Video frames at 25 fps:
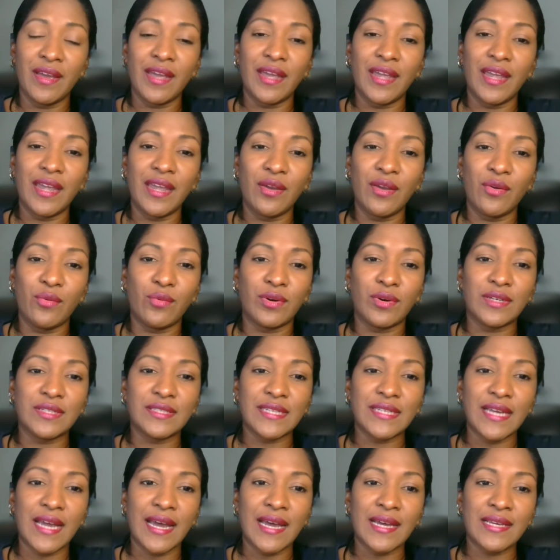It was
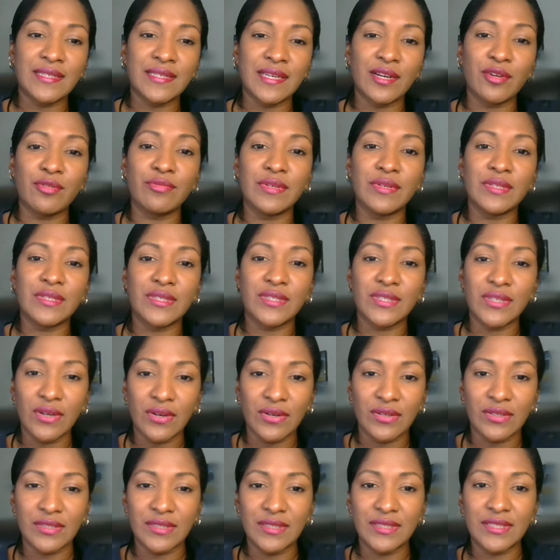as a
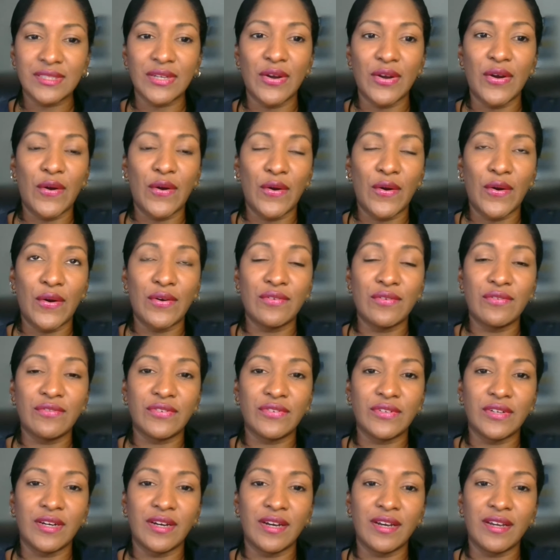result of
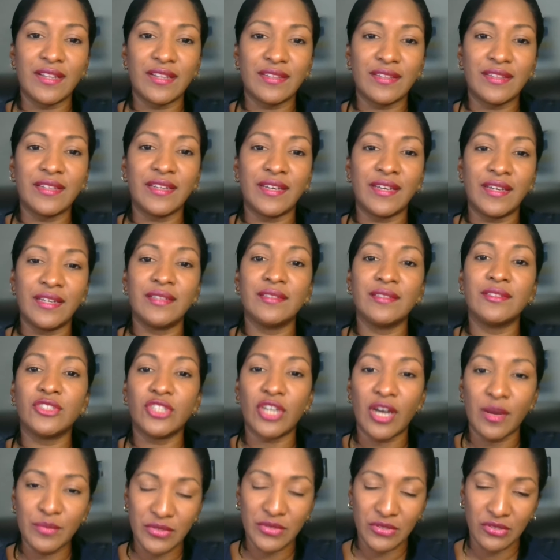the
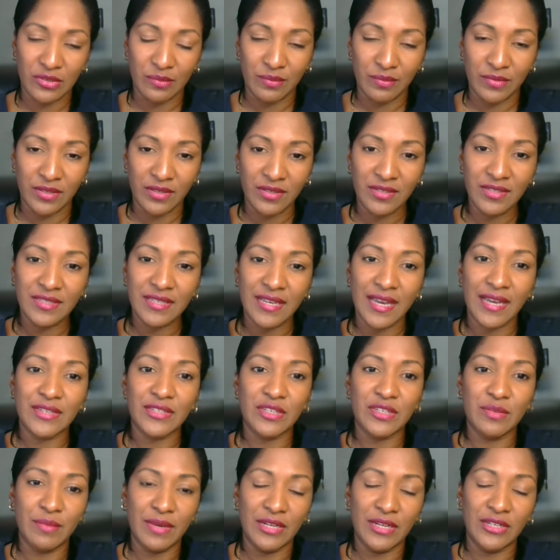jobs numbers, as
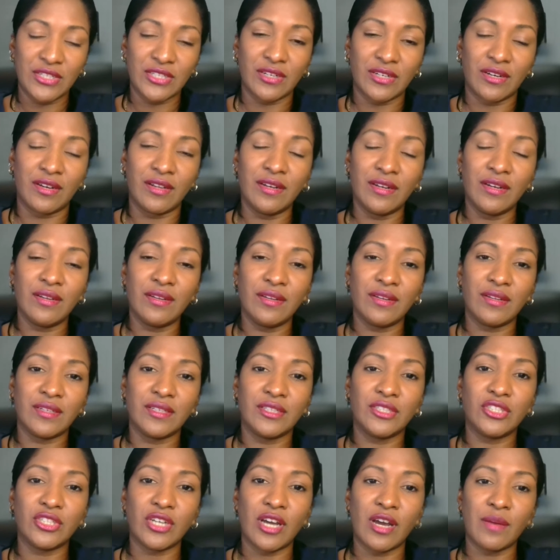you mentioned. The
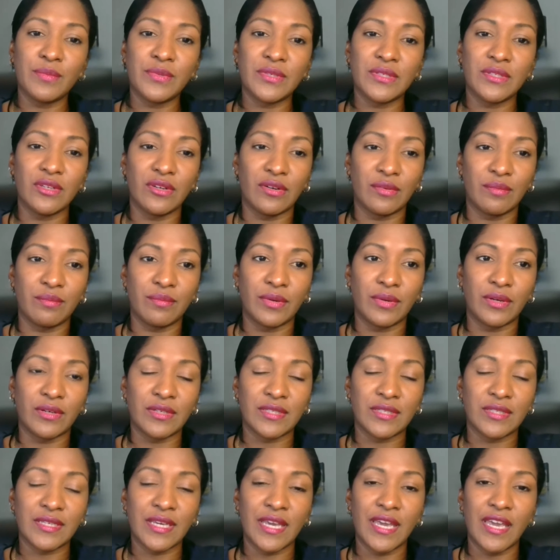jobs
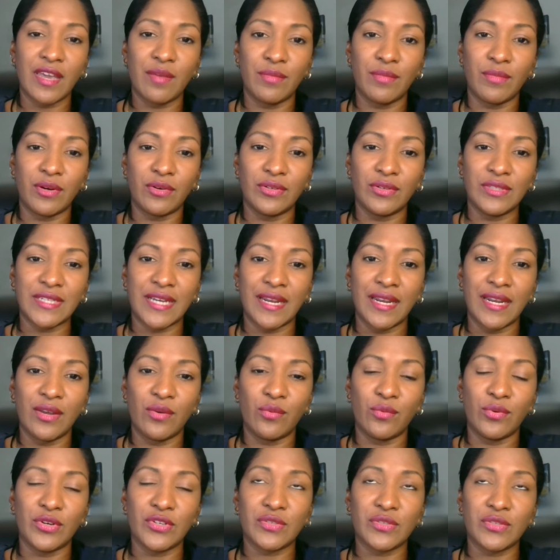numbers came out and it
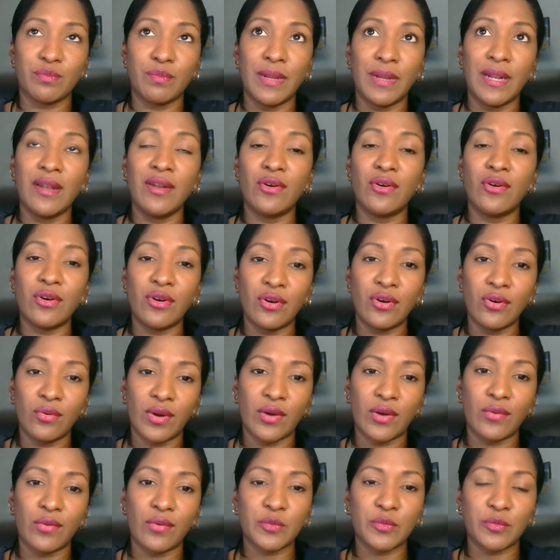was below
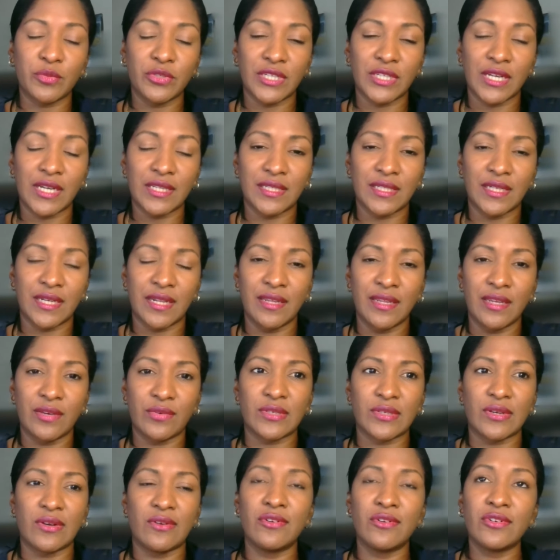what was projected. I think it
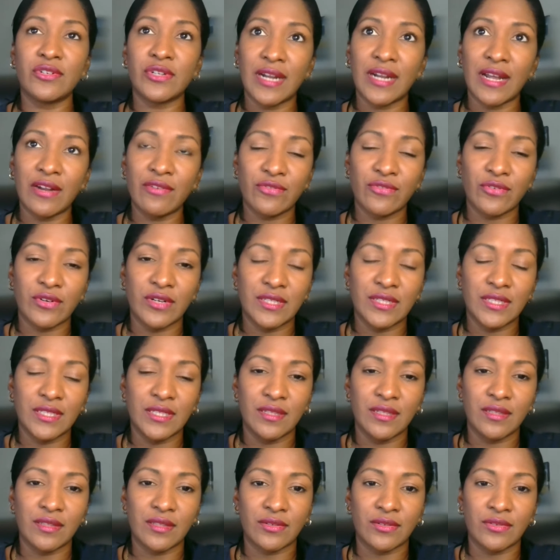was
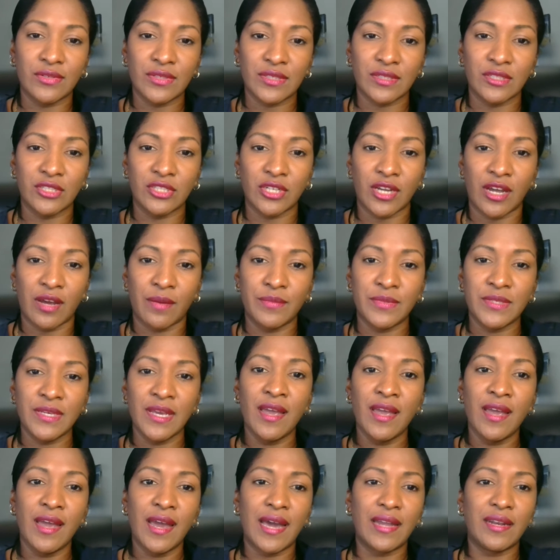114,000 jobs
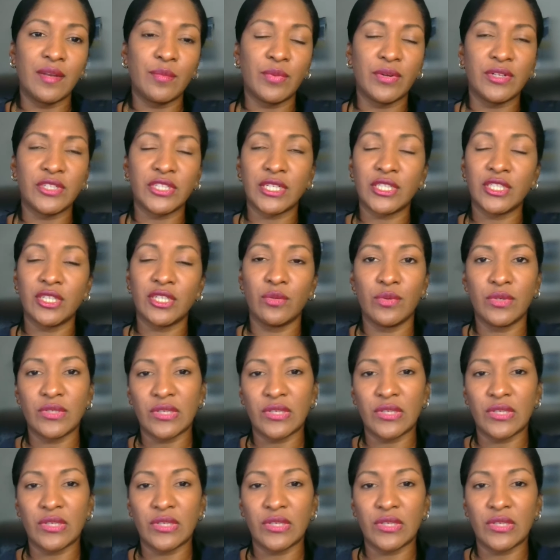and the projection was